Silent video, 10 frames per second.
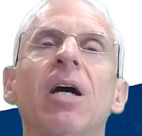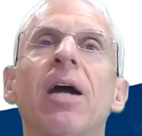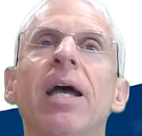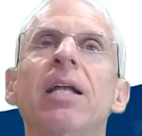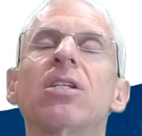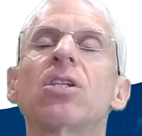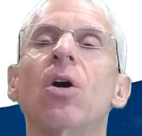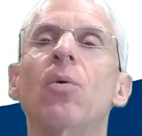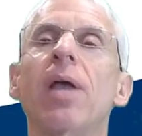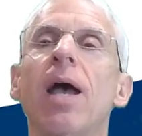All right,
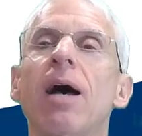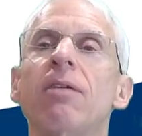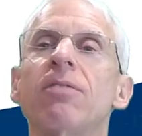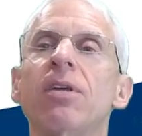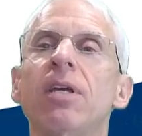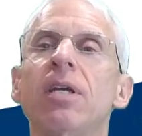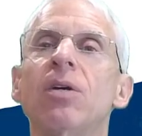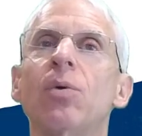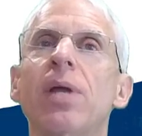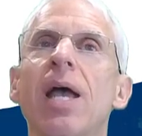so we have
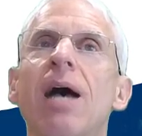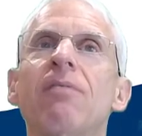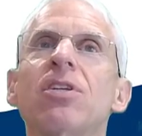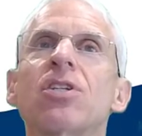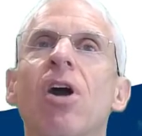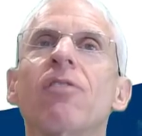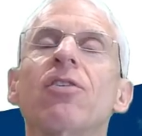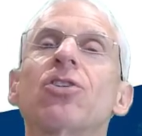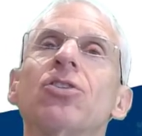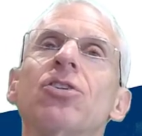this
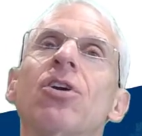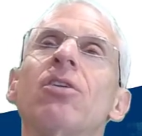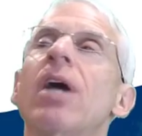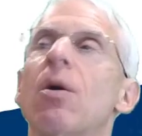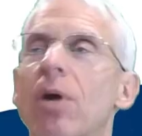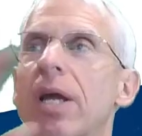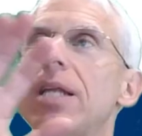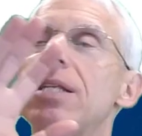artificial neural network,